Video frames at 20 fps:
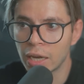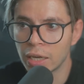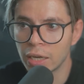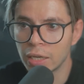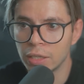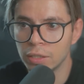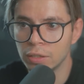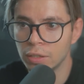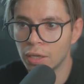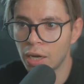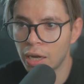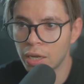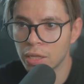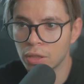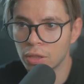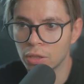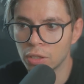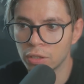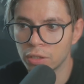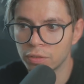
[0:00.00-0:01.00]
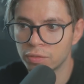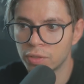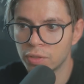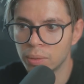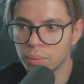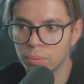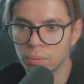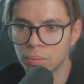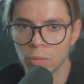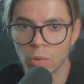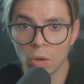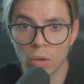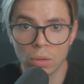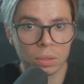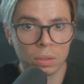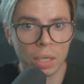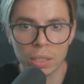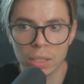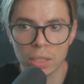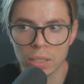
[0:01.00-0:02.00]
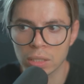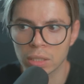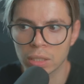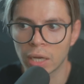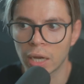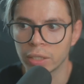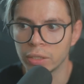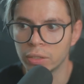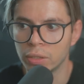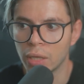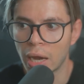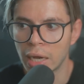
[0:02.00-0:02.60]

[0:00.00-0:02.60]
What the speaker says: I love them all, honestly.